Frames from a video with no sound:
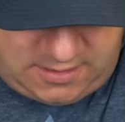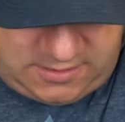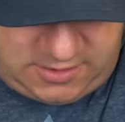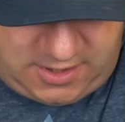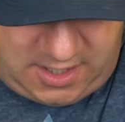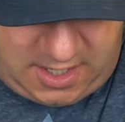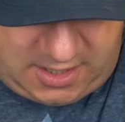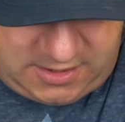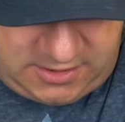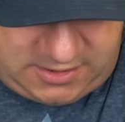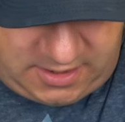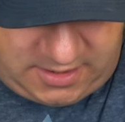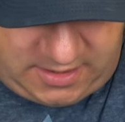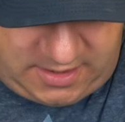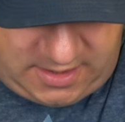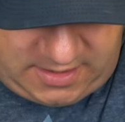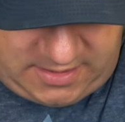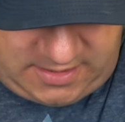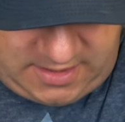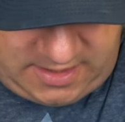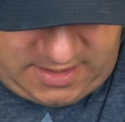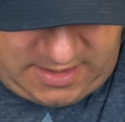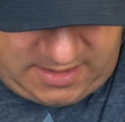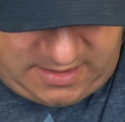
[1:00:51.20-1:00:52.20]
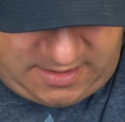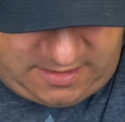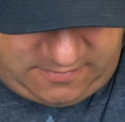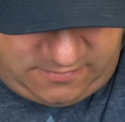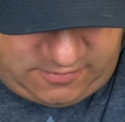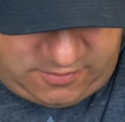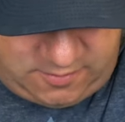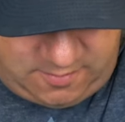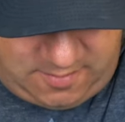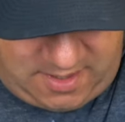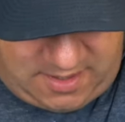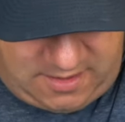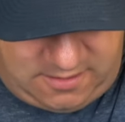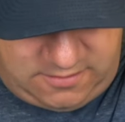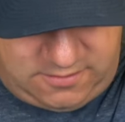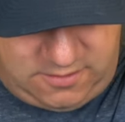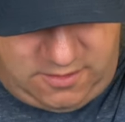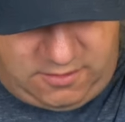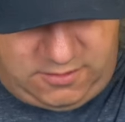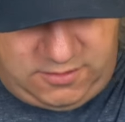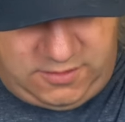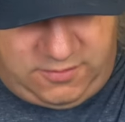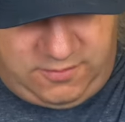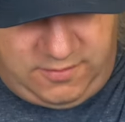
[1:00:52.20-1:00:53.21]
Josh, any idea if Shimano's
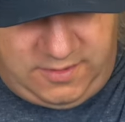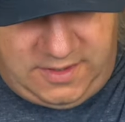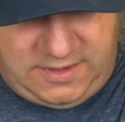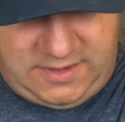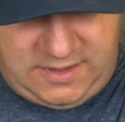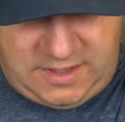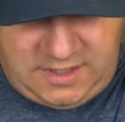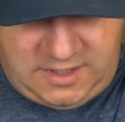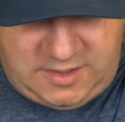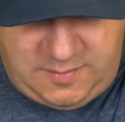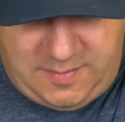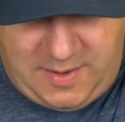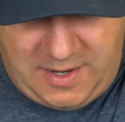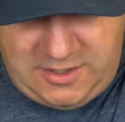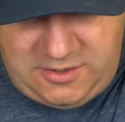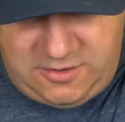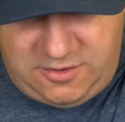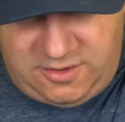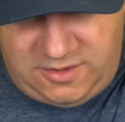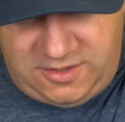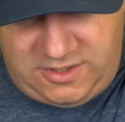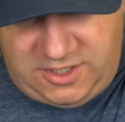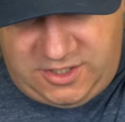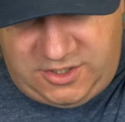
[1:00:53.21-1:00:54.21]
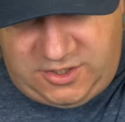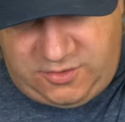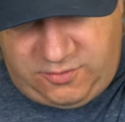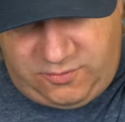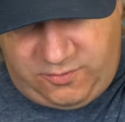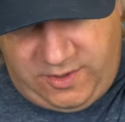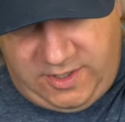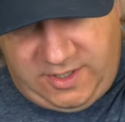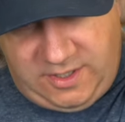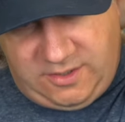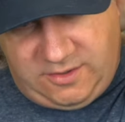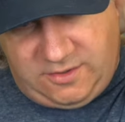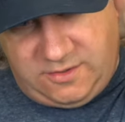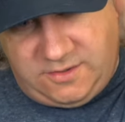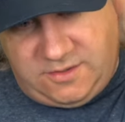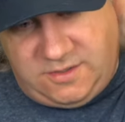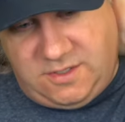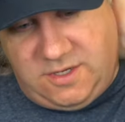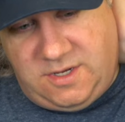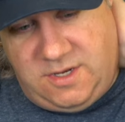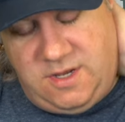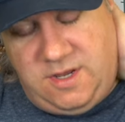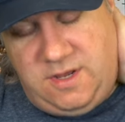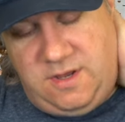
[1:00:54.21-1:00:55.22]
going to release any special edition reels
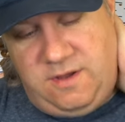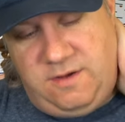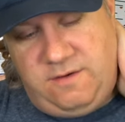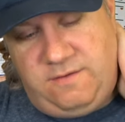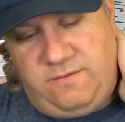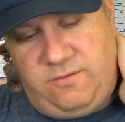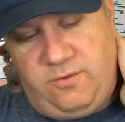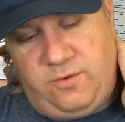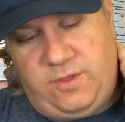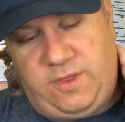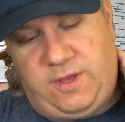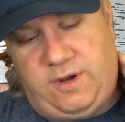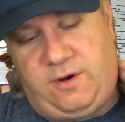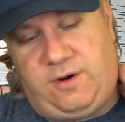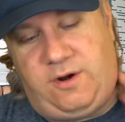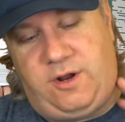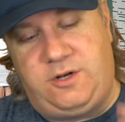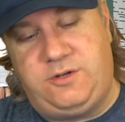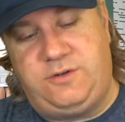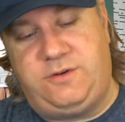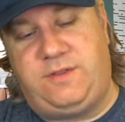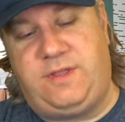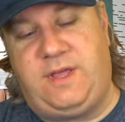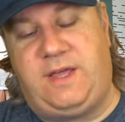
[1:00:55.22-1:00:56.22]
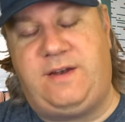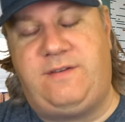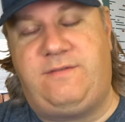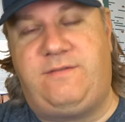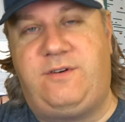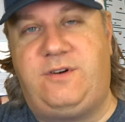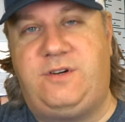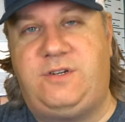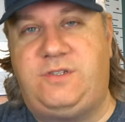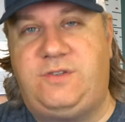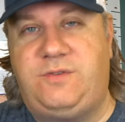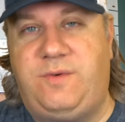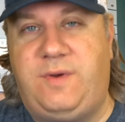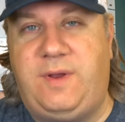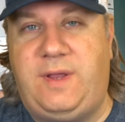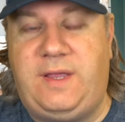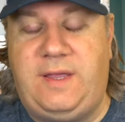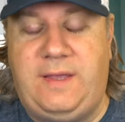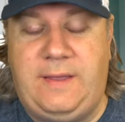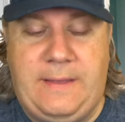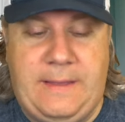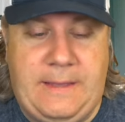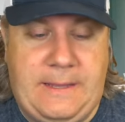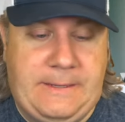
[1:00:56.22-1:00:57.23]
for their hundredth
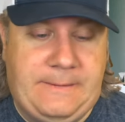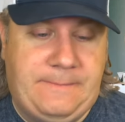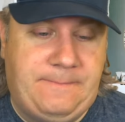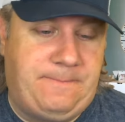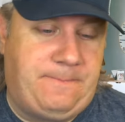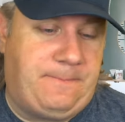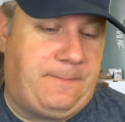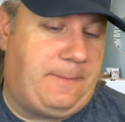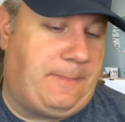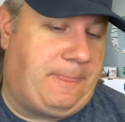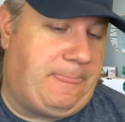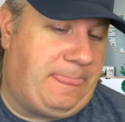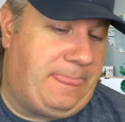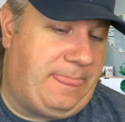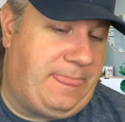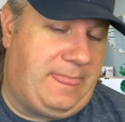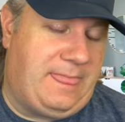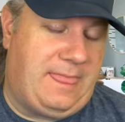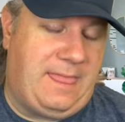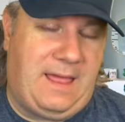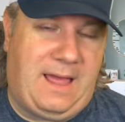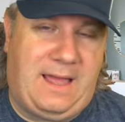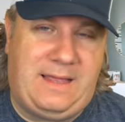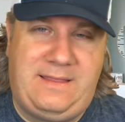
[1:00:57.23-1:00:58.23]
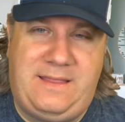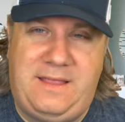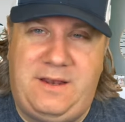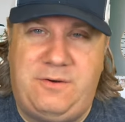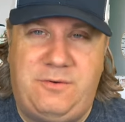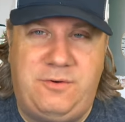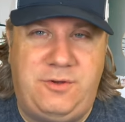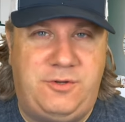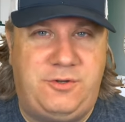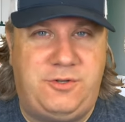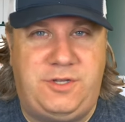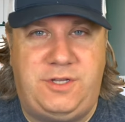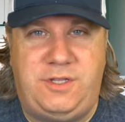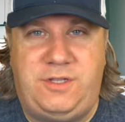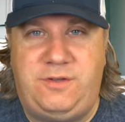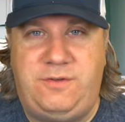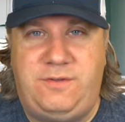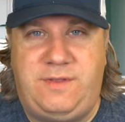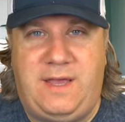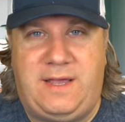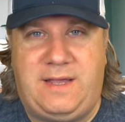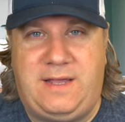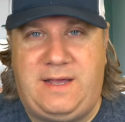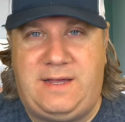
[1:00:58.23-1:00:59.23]
anniversary? I, they don't usually
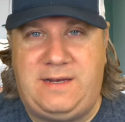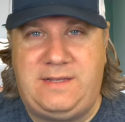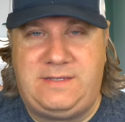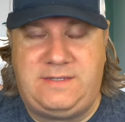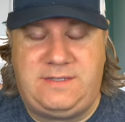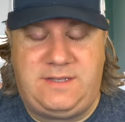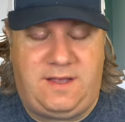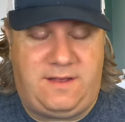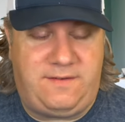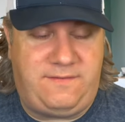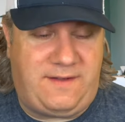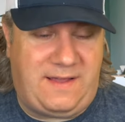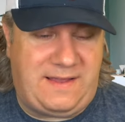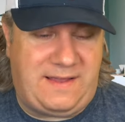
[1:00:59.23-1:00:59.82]
do that kind of stuff.